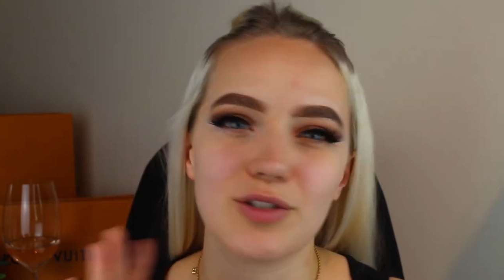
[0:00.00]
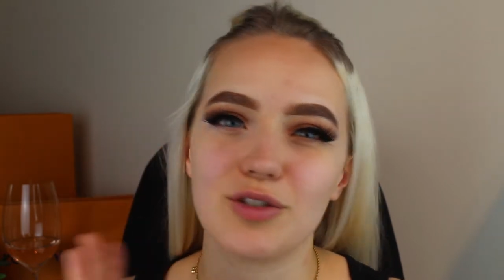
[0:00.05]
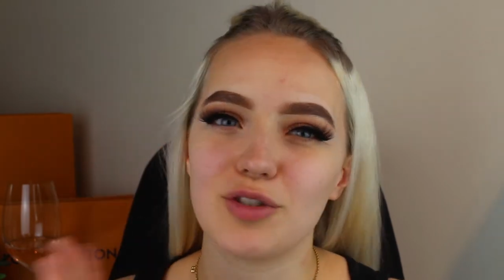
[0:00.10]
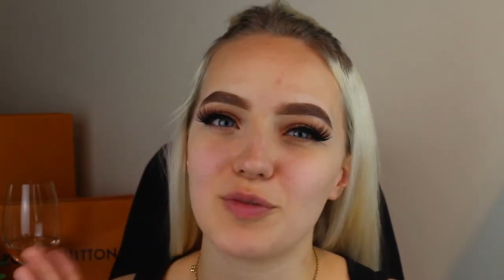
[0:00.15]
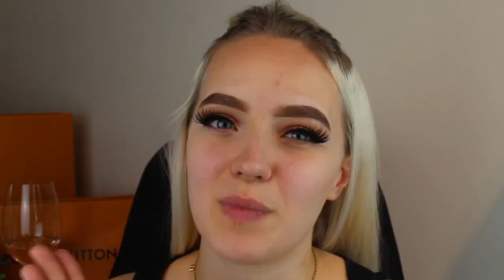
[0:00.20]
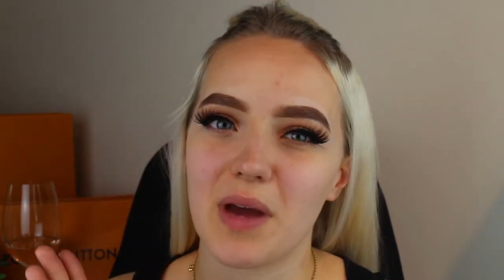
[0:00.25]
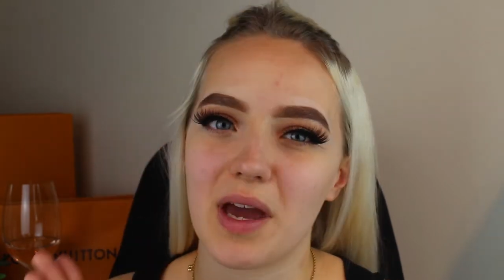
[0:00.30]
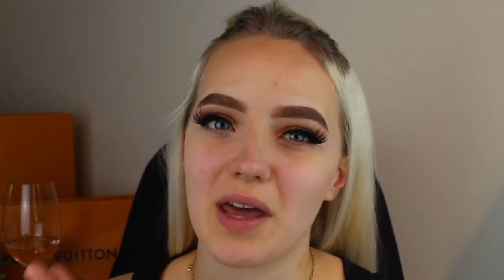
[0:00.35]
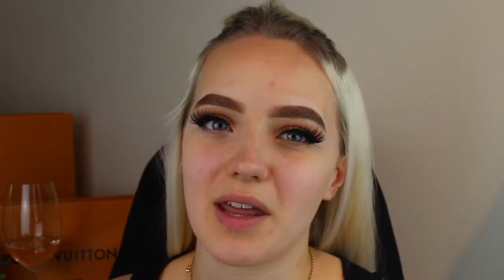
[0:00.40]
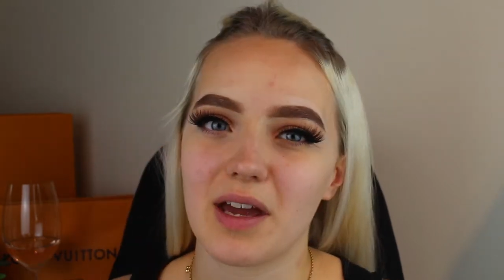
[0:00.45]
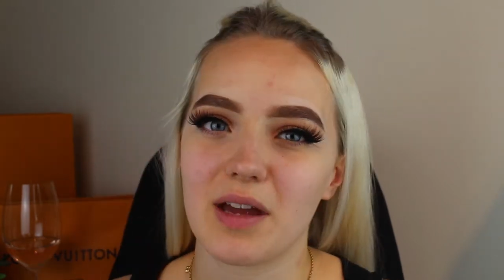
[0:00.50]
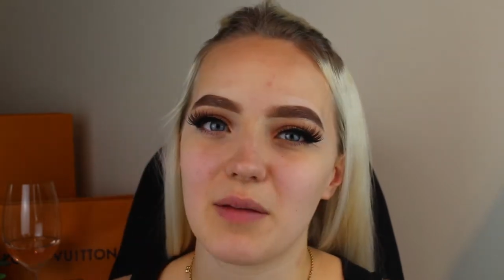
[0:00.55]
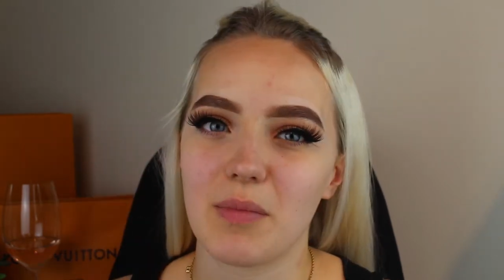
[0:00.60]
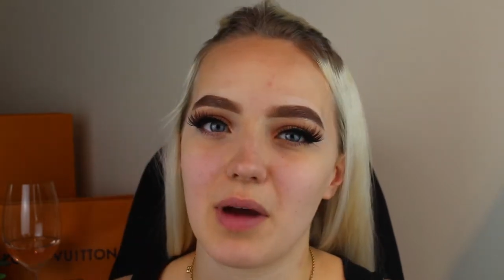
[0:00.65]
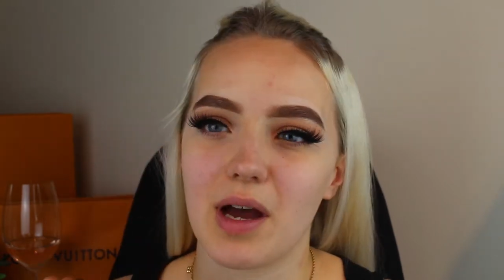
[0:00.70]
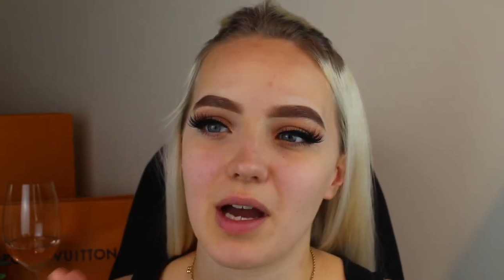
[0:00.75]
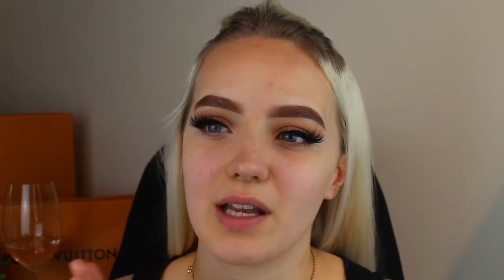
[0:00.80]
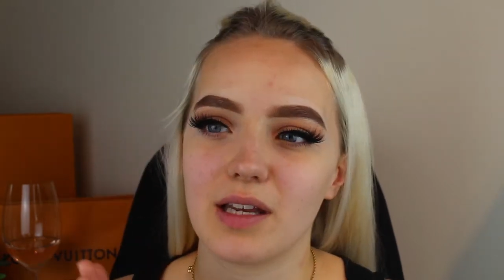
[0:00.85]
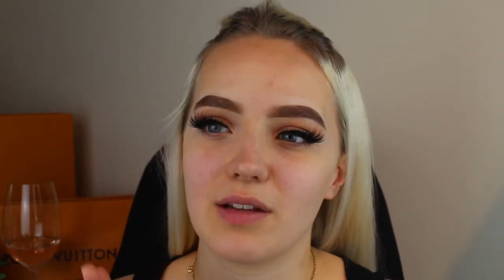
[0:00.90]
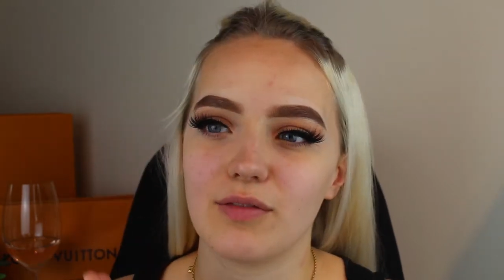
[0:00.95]
So just bear that in
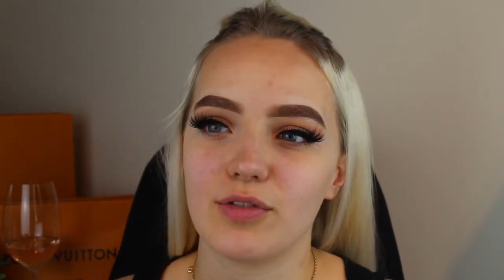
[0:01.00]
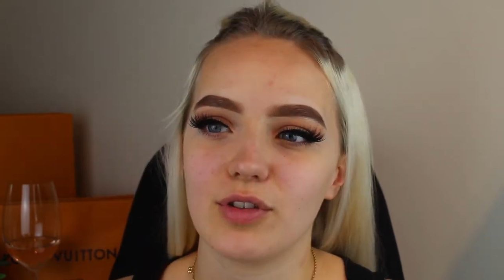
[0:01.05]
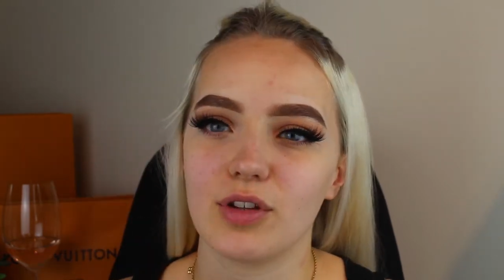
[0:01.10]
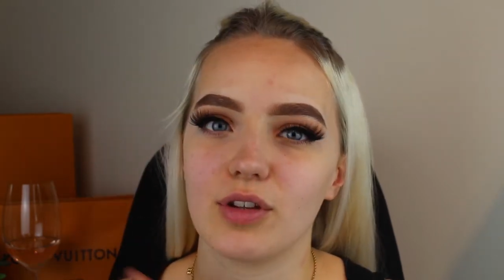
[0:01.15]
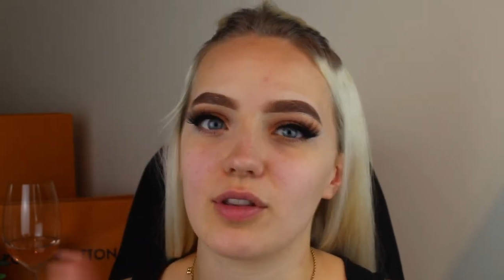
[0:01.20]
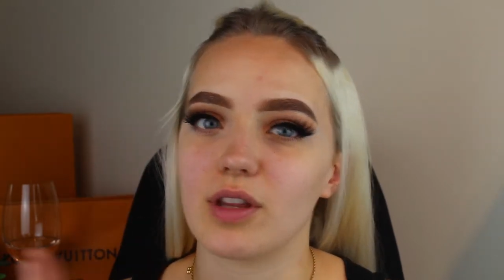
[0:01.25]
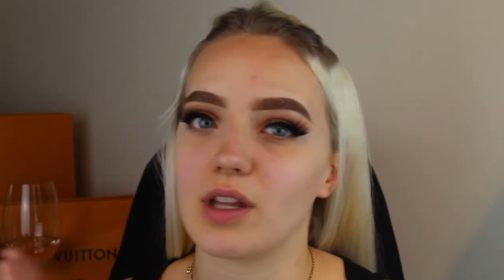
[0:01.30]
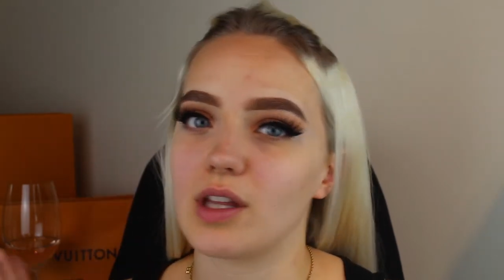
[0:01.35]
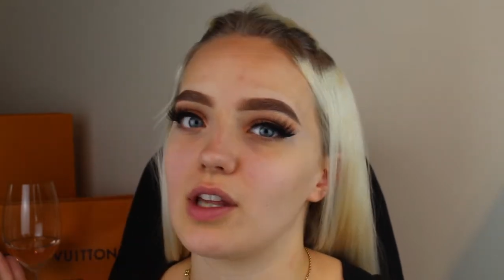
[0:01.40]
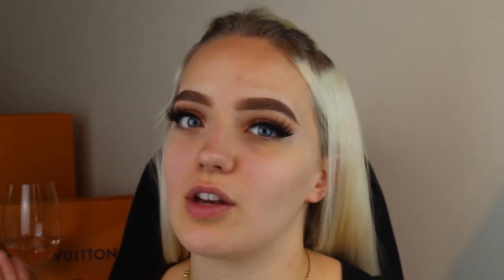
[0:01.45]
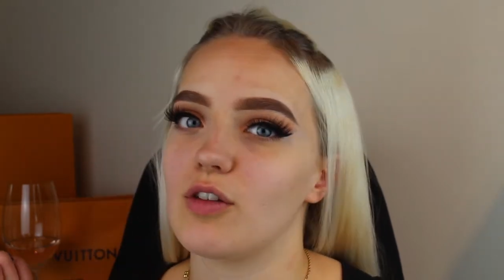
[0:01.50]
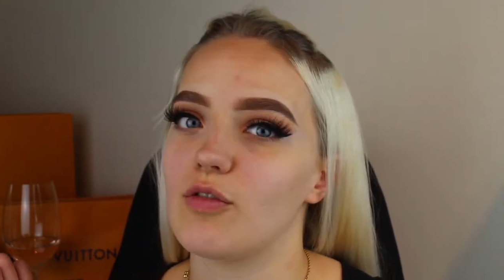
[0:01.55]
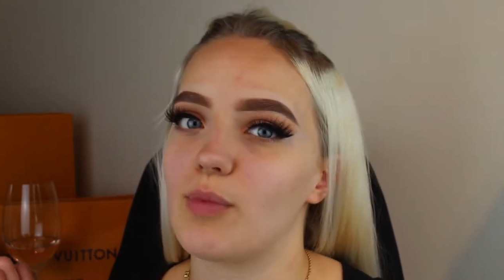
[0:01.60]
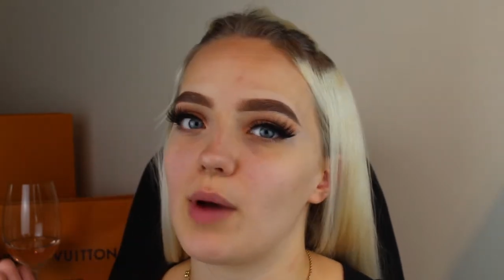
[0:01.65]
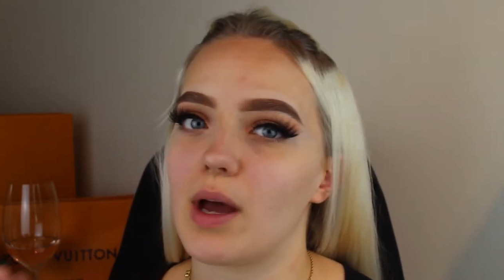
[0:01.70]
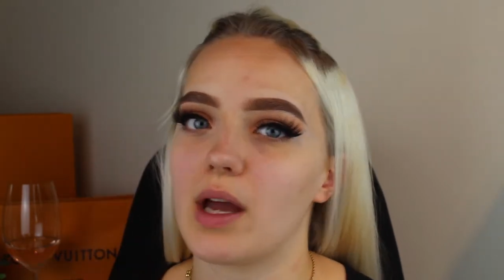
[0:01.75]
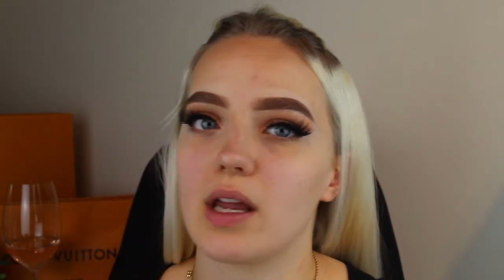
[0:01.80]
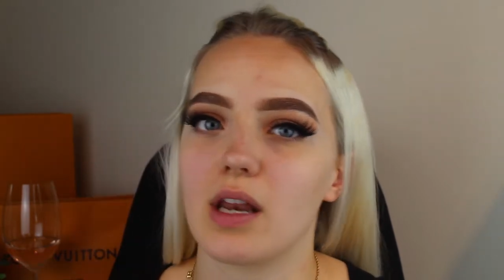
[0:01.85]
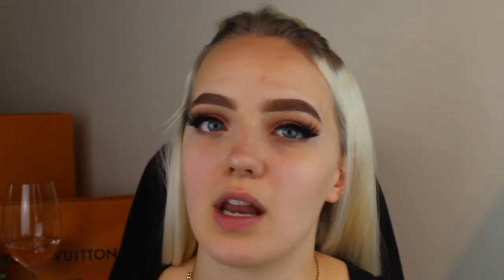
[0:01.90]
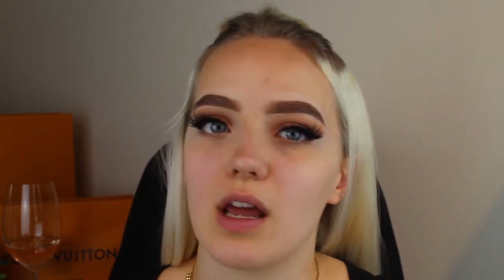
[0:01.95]
mind if you're thinking of
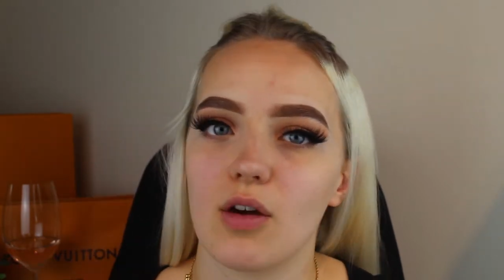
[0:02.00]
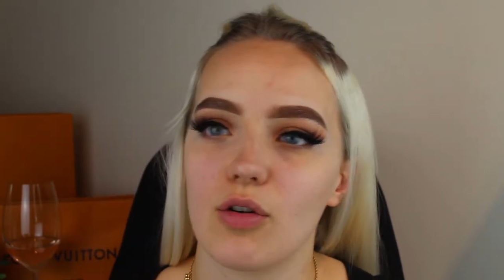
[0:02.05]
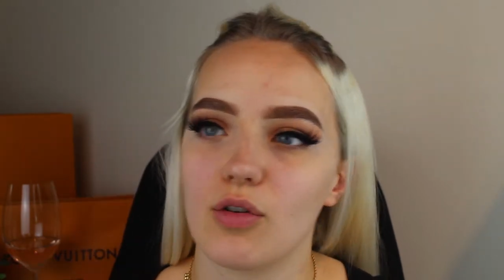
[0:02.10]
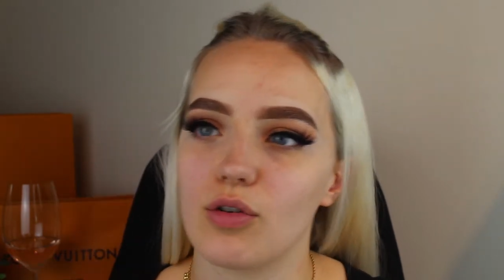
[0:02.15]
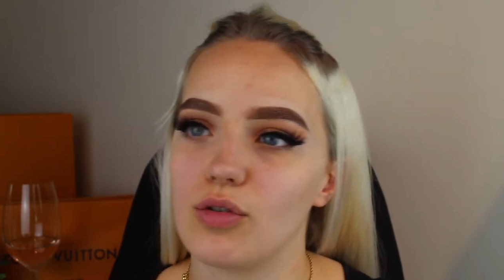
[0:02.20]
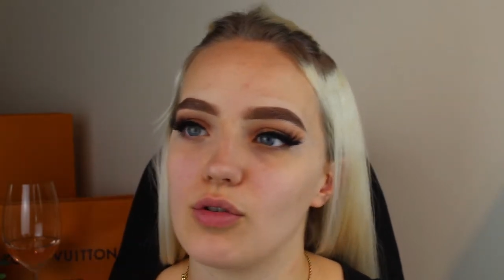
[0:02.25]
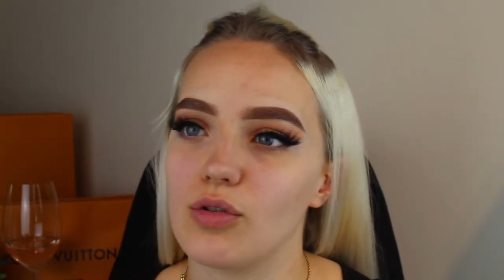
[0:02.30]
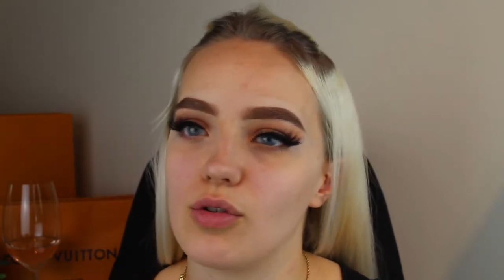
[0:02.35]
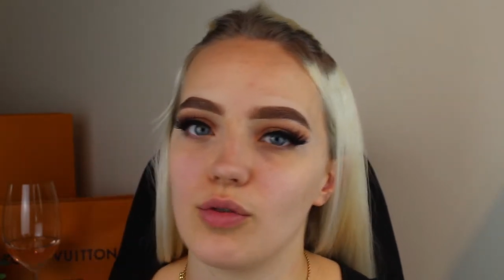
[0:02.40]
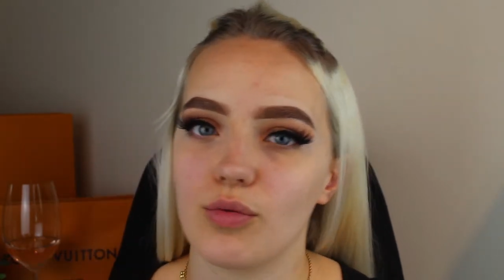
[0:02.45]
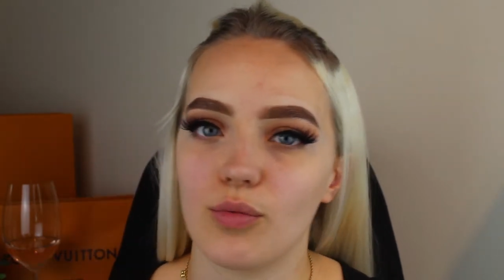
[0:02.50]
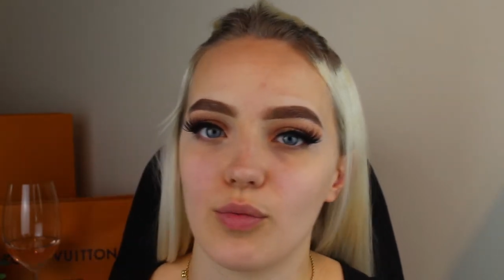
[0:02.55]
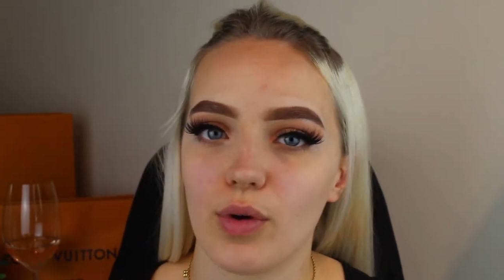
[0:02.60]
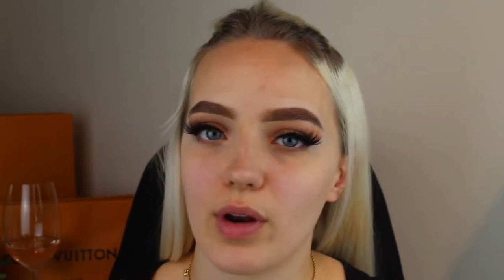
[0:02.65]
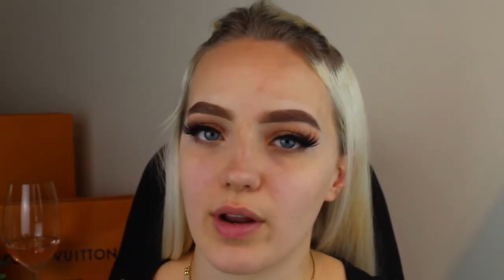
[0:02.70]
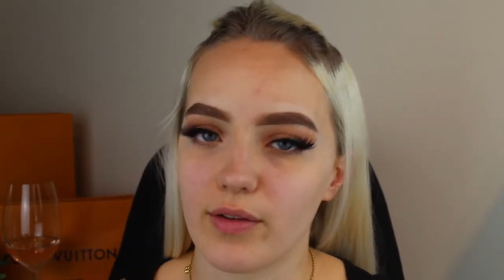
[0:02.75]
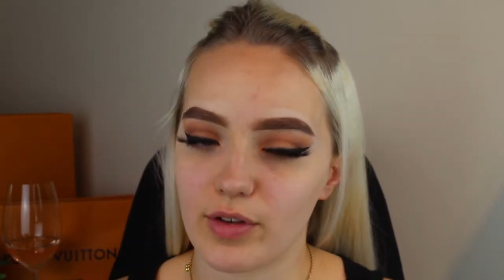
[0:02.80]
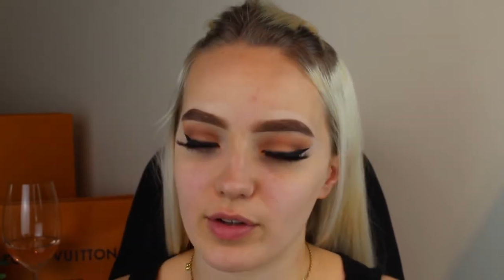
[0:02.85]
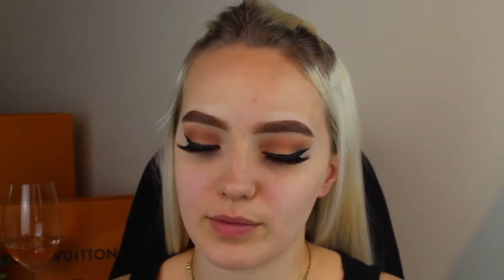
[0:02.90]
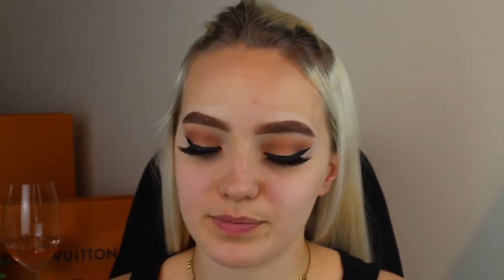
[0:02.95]
buying it or
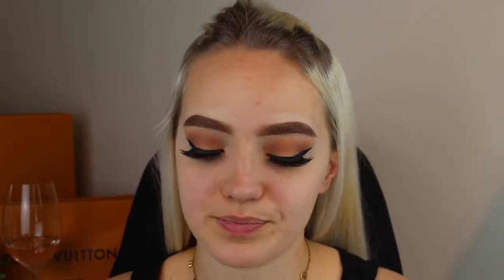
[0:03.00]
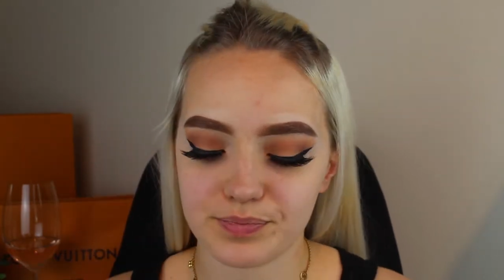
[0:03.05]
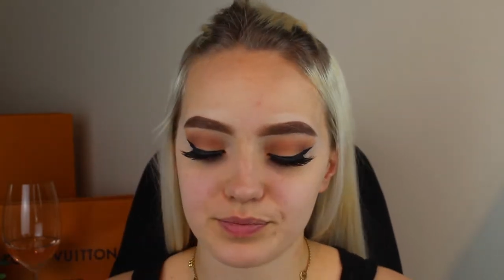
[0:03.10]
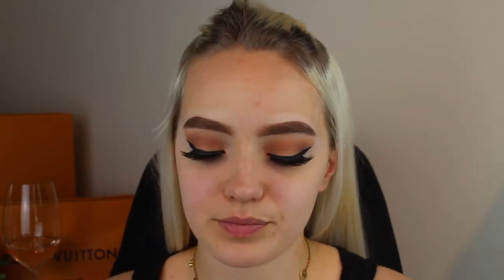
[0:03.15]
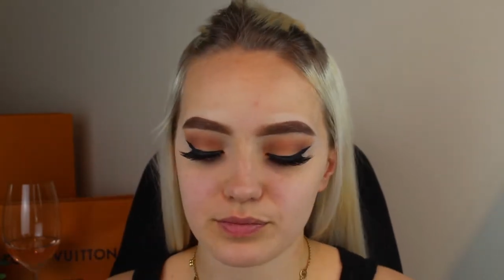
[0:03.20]
whatever.